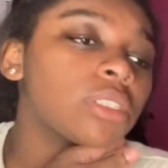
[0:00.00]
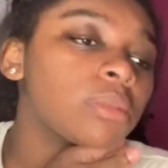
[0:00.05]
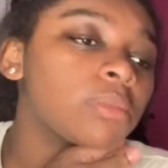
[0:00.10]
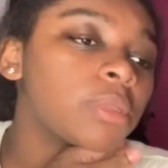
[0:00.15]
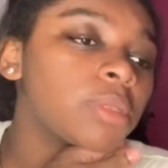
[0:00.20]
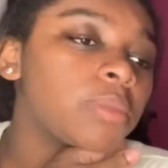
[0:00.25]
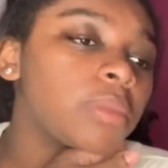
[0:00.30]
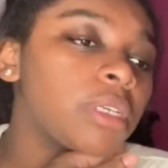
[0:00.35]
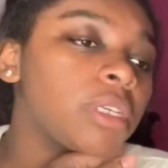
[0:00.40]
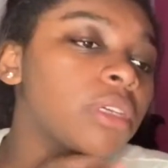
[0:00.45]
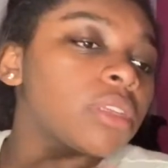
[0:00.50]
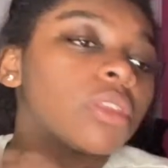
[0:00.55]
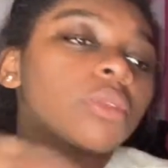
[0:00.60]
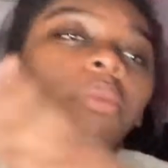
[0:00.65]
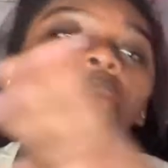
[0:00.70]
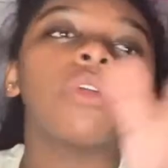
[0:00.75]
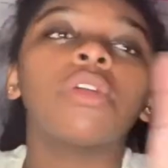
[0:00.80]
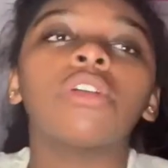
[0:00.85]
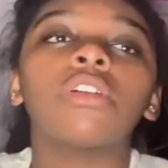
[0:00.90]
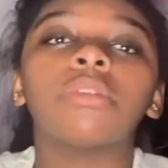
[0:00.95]
human being in the
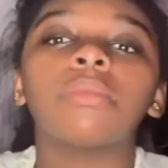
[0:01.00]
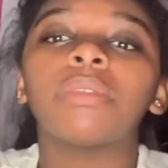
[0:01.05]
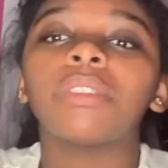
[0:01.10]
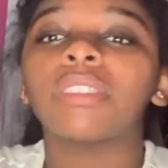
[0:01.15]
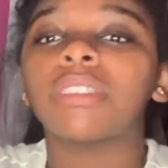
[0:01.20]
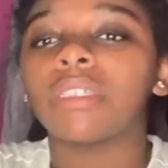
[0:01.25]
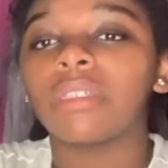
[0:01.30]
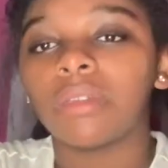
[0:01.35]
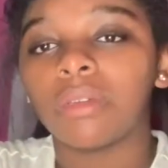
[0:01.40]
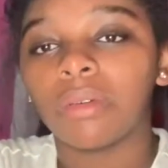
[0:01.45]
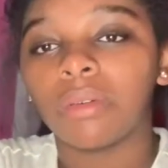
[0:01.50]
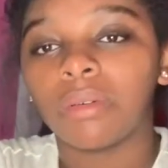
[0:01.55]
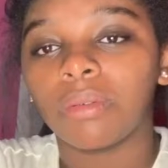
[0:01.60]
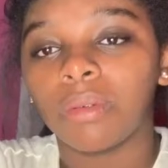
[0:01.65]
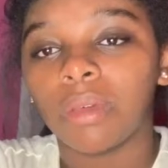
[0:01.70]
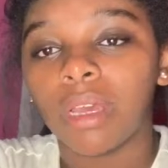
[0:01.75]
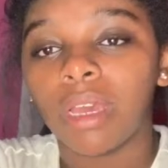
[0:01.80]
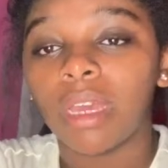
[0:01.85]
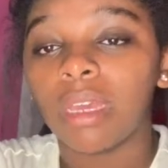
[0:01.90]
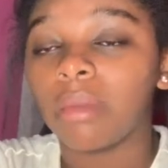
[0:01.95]
world, because I know
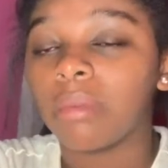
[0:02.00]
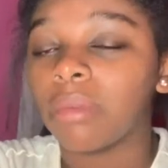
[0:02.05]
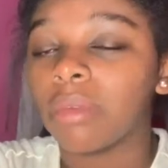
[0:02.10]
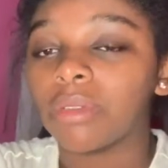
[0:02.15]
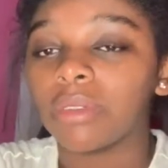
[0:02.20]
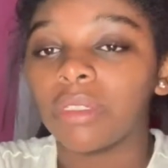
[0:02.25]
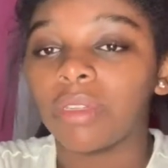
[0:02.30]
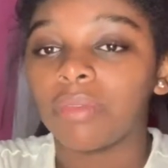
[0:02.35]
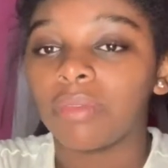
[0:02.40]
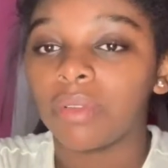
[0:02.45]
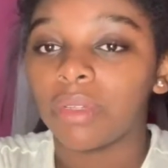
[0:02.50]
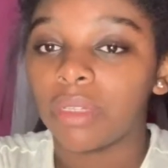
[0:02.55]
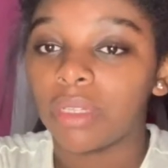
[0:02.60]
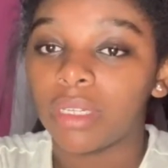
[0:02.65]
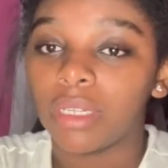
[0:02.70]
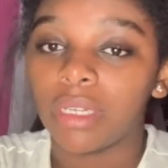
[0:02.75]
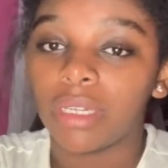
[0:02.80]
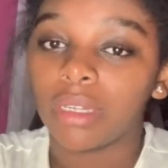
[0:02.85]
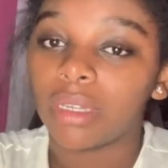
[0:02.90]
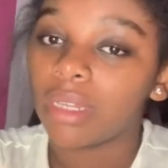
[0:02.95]
I am most
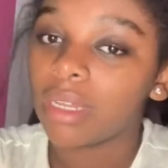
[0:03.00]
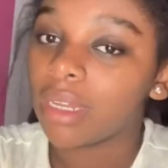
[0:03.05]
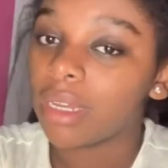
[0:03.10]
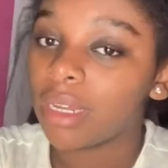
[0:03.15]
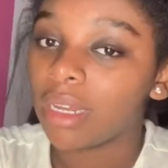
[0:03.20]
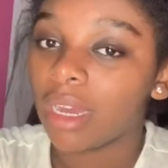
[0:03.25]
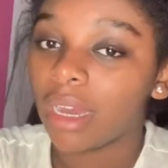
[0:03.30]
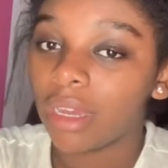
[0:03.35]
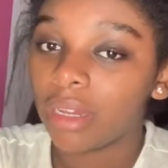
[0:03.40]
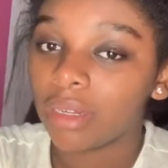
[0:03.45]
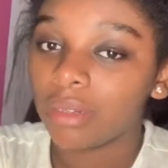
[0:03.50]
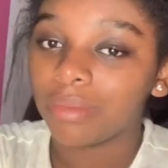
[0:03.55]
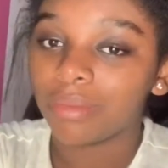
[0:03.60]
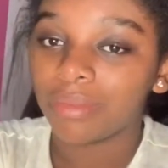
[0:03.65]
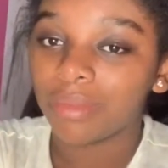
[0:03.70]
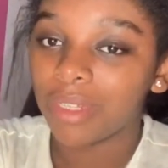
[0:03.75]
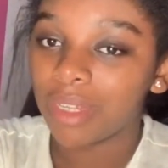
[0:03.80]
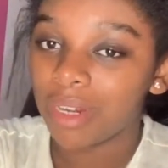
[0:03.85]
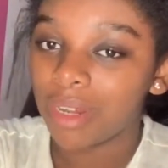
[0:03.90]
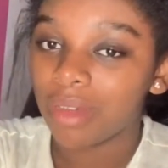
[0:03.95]
definitely not.
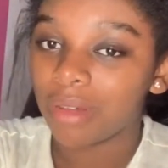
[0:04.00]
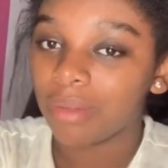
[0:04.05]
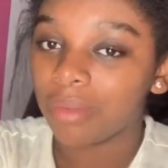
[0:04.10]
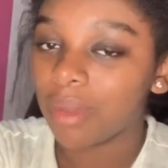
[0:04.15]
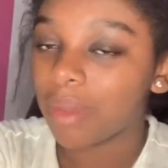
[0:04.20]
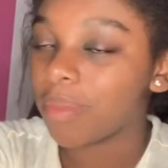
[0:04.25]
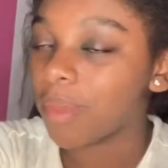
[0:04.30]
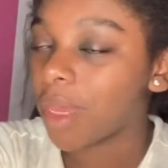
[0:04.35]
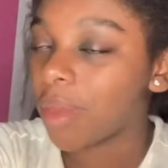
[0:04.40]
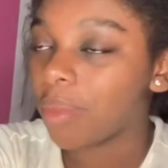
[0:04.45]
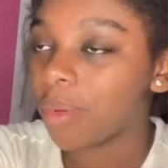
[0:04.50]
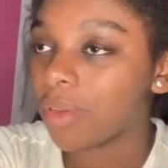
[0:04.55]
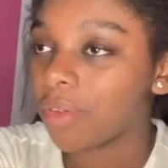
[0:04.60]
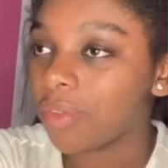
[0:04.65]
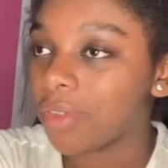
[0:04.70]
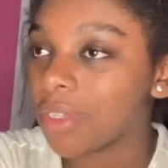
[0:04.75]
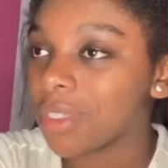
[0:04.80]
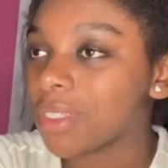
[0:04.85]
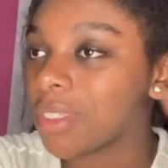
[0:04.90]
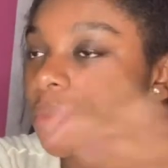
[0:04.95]
I'm not
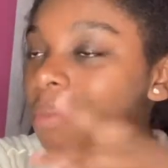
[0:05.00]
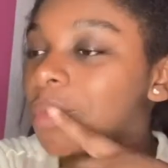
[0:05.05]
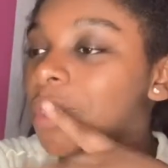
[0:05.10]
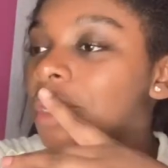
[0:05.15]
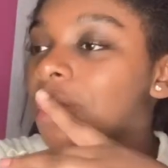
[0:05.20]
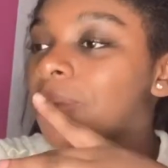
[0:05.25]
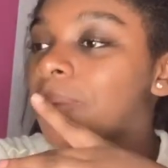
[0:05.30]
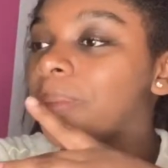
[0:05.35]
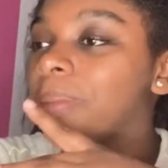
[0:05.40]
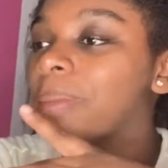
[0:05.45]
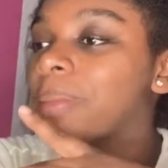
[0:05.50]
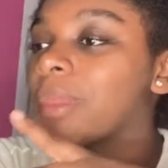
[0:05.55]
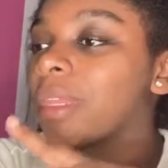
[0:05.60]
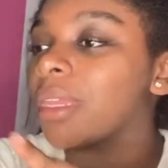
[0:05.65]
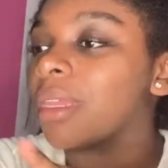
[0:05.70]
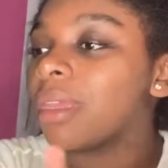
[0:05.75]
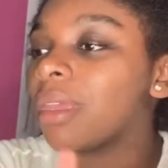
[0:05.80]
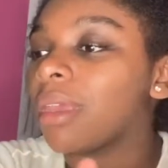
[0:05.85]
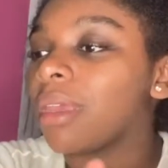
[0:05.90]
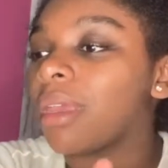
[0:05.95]
perfect. But
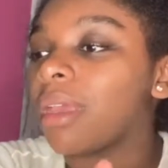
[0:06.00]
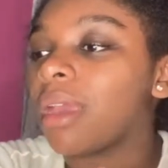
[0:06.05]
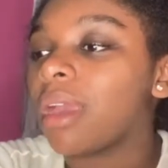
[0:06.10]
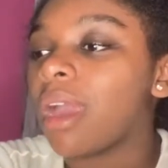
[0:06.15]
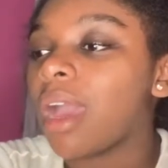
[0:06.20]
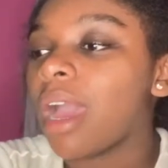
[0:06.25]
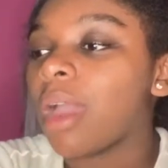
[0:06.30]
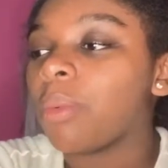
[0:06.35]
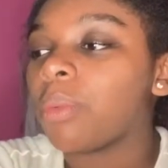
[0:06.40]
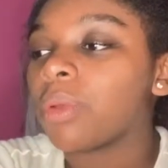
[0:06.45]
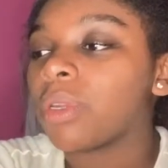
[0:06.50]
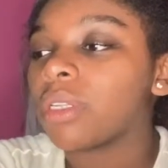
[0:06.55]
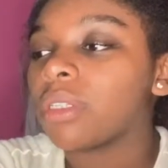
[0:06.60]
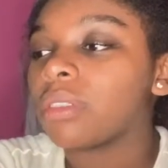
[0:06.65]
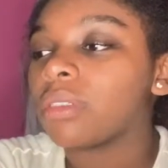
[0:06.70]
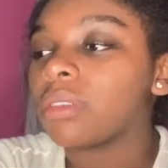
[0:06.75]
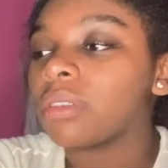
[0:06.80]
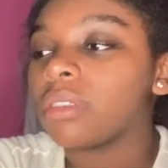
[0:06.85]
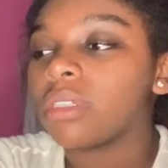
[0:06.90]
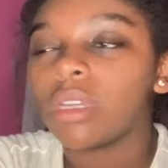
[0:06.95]
I wouldn't,
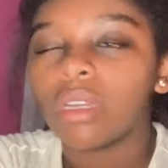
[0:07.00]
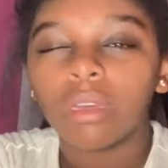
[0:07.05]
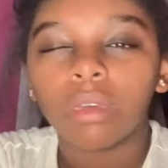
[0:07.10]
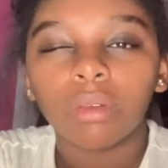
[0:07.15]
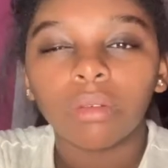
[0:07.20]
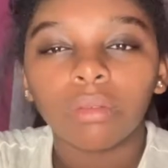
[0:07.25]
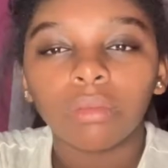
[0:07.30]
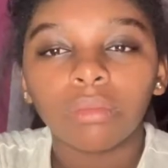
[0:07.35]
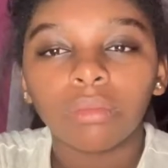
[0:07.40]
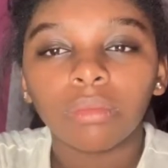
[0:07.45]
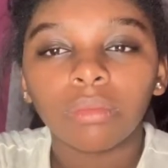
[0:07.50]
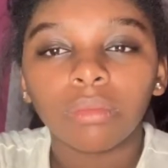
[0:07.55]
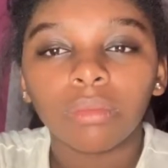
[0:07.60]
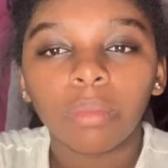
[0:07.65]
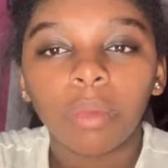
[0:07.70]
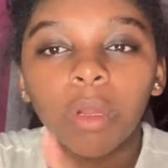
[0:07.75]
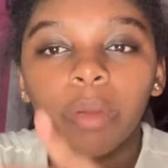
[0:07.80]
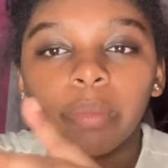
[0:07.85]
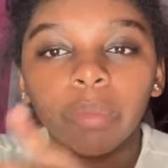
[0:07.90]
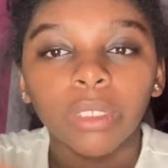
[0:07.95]

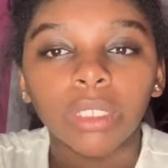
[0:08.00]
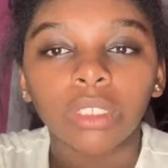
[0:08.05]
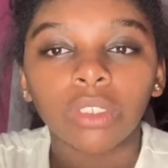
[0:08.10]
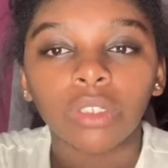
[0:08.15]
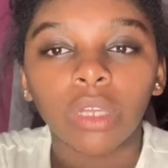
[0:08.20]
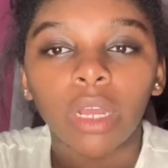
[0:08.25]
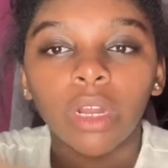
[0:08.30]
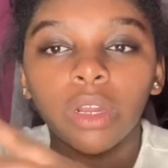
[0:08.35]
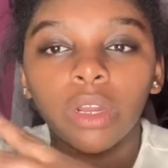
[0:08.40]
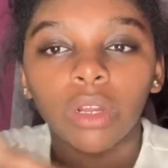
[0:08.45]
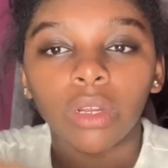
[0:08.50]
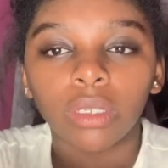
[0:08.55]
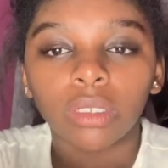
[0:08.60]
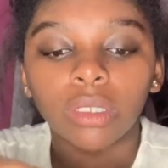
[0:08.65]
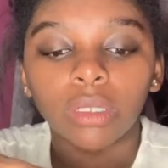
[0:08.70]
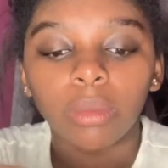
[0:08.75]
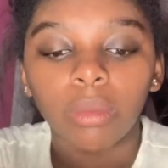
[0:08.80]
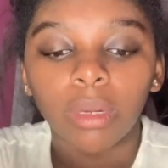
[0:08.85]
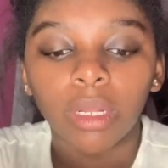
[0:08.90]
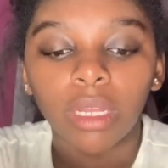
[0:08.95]
purposely try to hurt
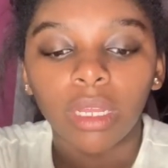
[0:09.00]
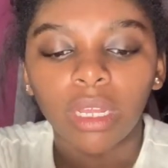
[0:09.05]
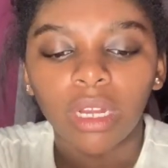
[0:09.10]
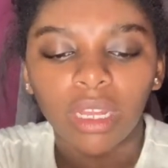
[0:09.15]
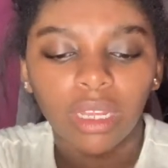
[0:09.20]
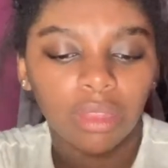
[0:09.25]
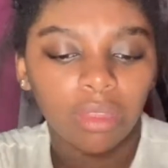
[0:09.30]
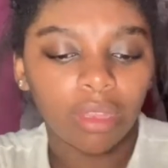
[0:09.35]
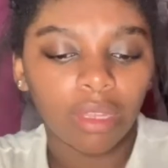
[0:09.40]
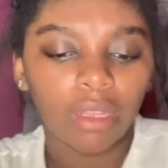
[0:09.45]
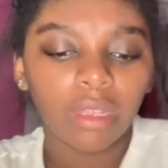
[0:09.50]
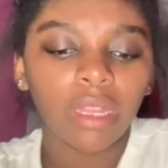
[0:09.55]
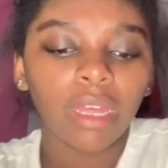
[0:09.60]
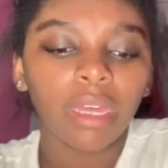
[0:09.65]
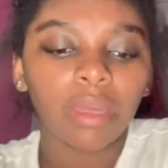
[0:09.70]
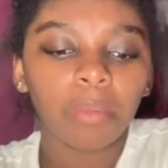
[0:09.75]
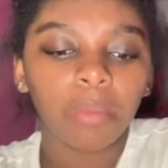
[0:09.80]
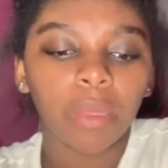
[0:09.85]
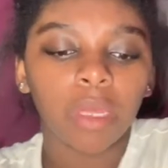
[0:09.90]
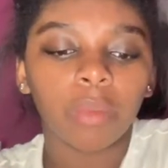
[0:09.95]
somebody. And I feel
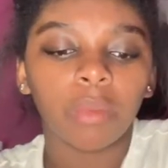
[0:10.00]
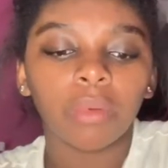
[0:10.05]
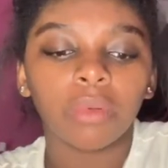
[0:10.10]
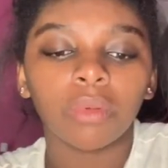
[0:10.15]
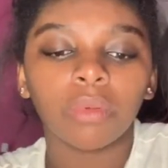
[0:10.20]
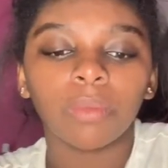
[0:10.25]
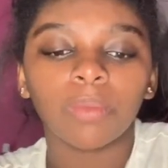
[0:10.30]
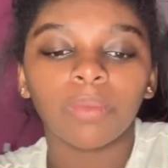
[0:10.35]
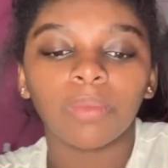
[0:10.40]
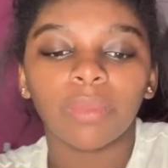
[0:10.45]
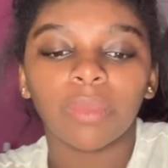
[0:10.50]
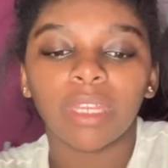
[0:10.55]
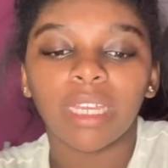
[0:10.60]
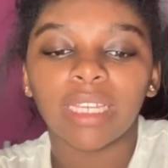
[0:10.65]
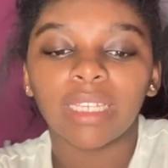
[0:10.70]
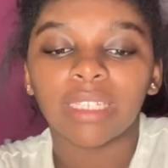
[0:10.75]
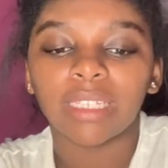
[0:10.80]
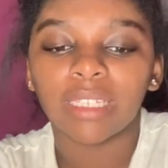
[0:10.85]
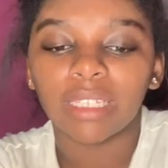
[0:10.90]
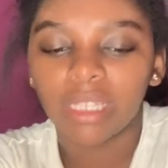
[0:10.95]
like people, they
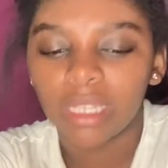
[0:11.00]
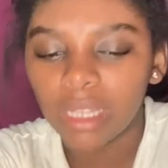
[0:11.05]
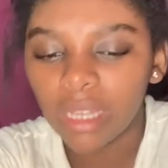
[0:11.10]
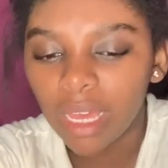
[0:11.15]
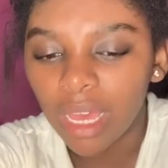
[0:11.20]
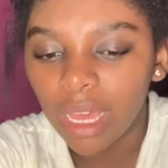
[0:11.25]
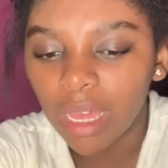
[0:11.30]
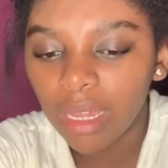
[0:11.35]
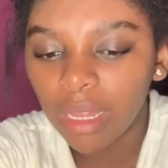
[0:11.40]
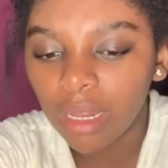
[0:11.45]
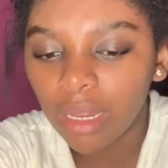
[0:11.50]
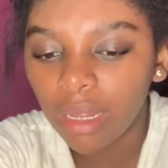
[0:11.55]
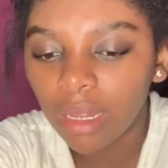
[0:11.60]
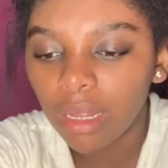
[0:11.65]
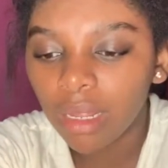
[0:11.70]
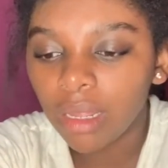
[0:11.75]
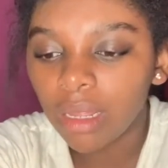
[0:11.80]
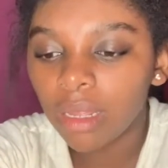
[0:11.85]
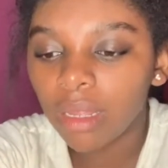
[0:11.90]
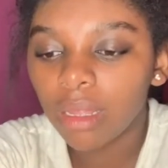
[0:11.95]
see that,
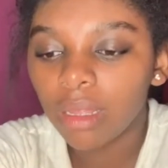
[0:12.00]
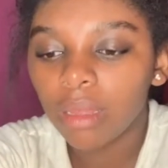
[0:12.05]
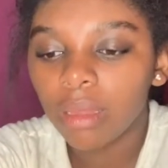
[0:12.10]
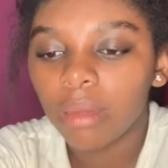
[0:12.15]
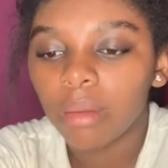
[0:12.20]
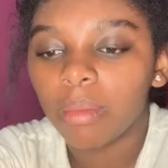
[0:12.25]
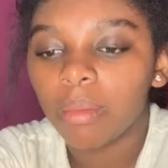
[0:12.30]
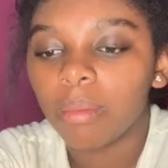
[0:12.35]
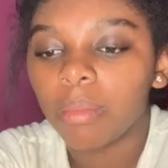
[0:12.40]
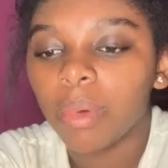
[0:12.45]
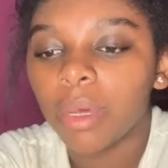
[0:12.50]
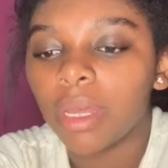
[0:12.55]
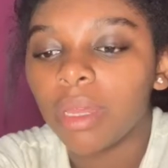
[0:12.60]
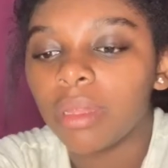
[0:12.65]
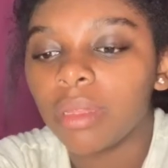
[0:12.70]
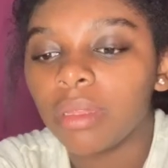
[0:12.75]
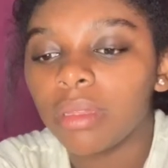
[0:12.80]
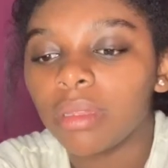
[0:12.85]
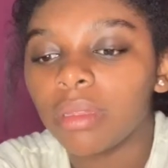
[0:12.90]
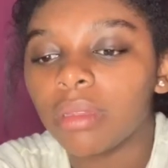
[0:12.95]

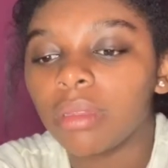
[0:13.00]
but